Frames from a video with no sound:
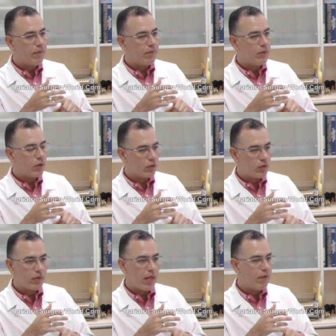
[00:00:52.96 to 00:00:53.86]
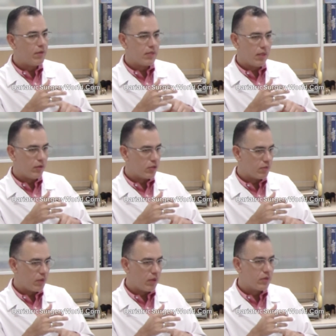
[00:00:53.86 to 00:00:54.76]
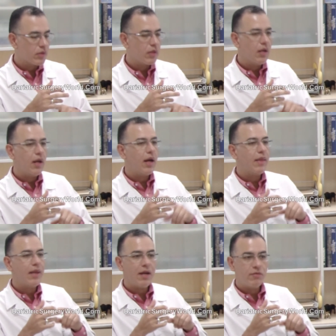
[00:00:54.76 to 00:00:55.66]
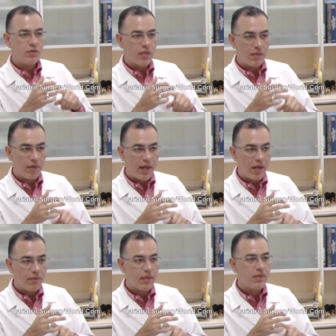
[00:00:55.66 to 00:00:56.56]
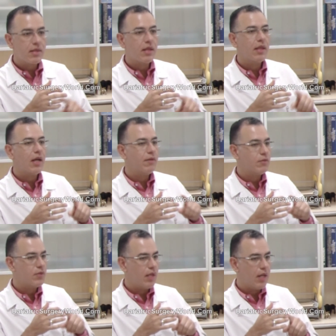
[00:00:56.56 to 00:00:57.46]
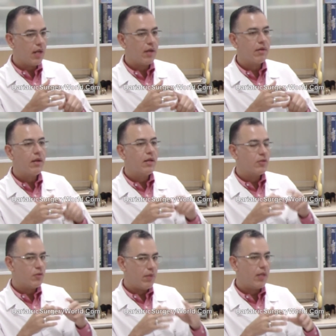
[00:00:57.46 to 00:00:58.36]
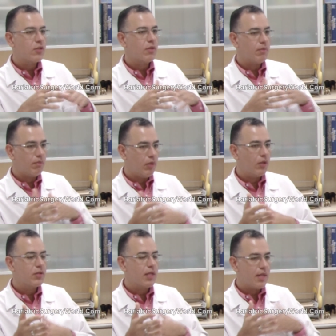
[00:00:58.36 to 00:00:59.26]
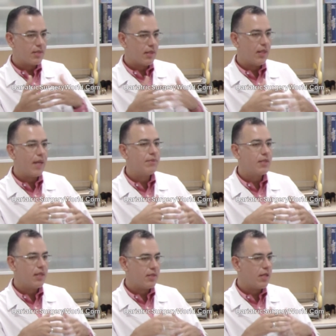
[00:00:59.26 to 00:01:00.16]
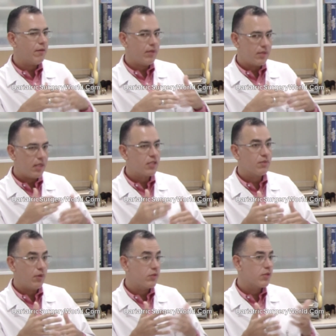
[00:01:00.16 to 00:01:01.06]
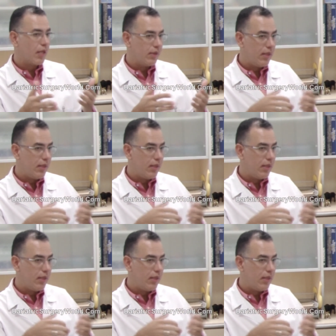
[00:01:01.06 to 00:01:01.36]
doctor every single month, and they have to take vitamins, and they have to take care to make some blood tests and lab tests every 6 months at